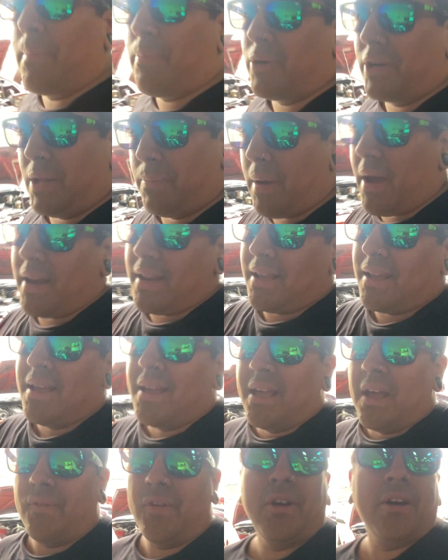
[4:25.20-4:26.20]
pretty penny.
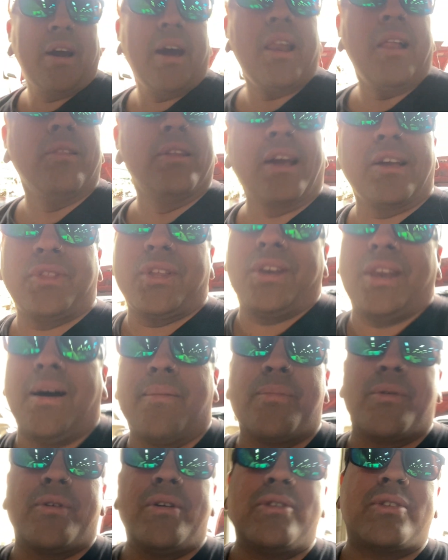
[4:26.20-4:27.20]
If you kind of look at the
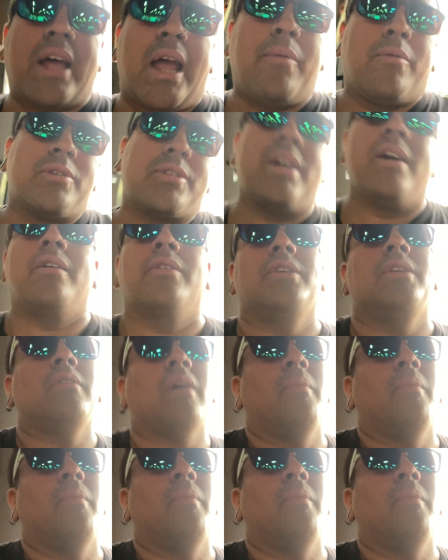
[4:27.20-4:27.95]
numbers, I will tell you,